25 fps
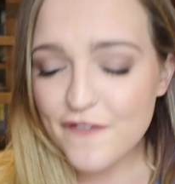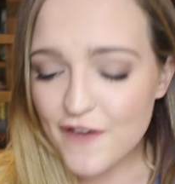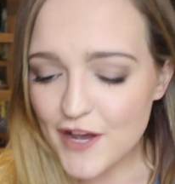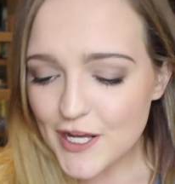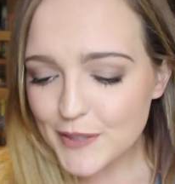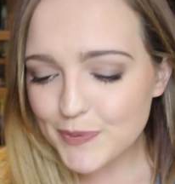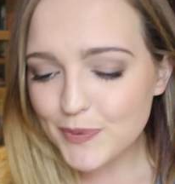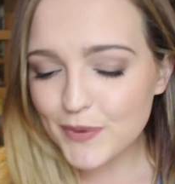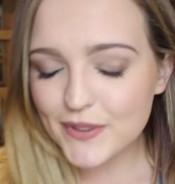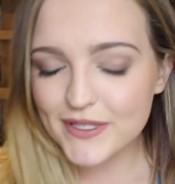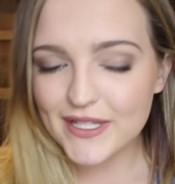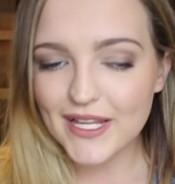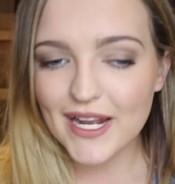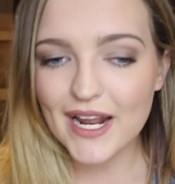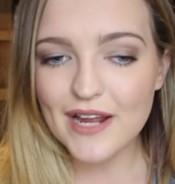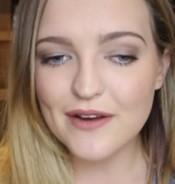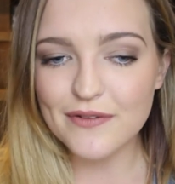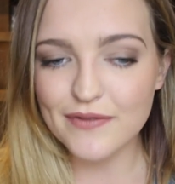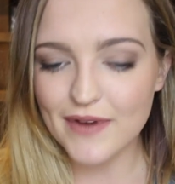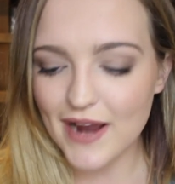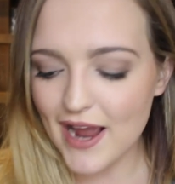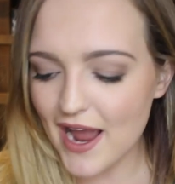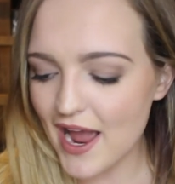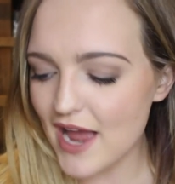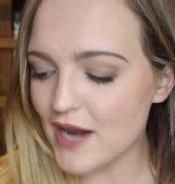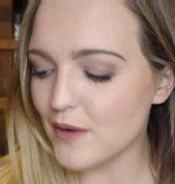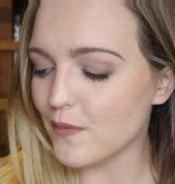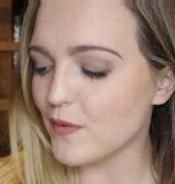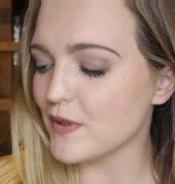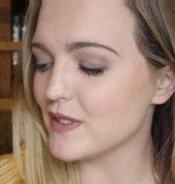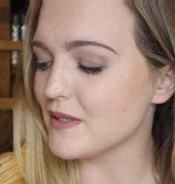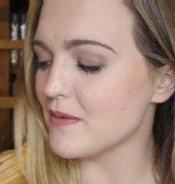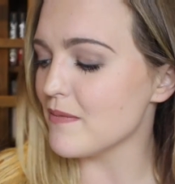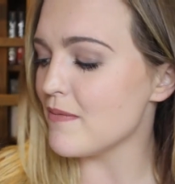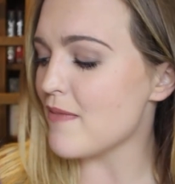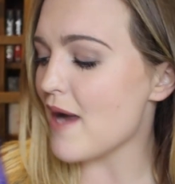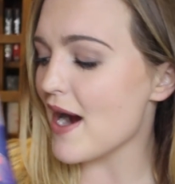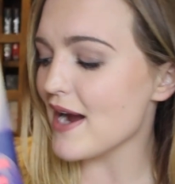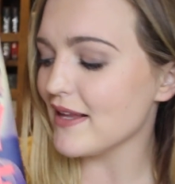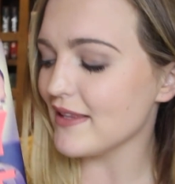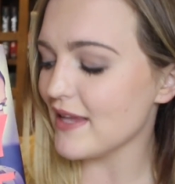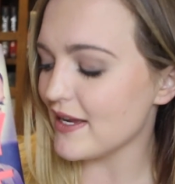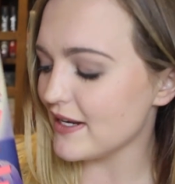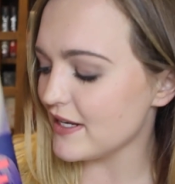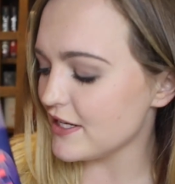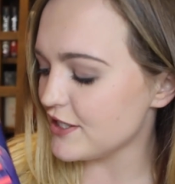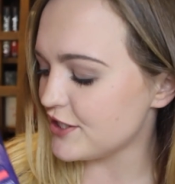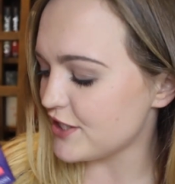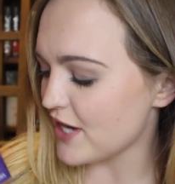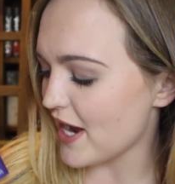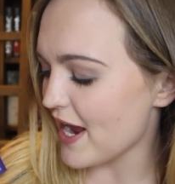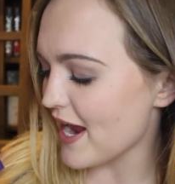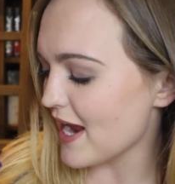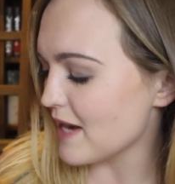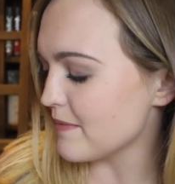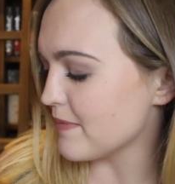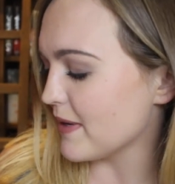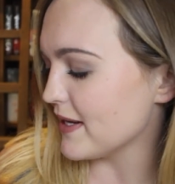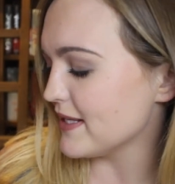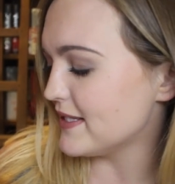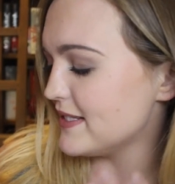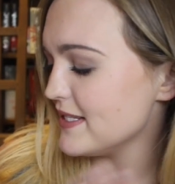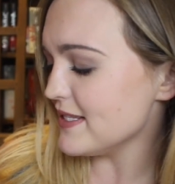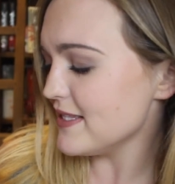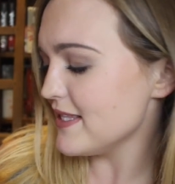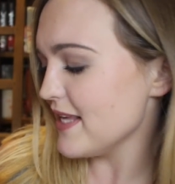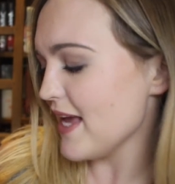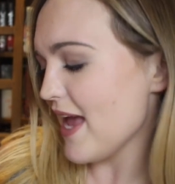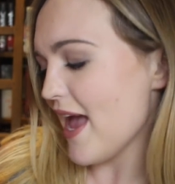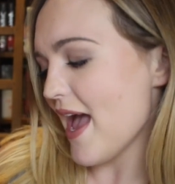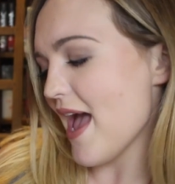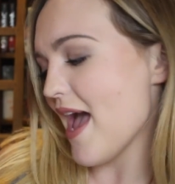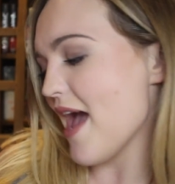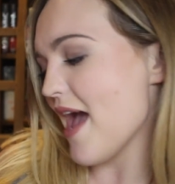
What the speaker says: The first book that I read was My Lady Jane by Cynthia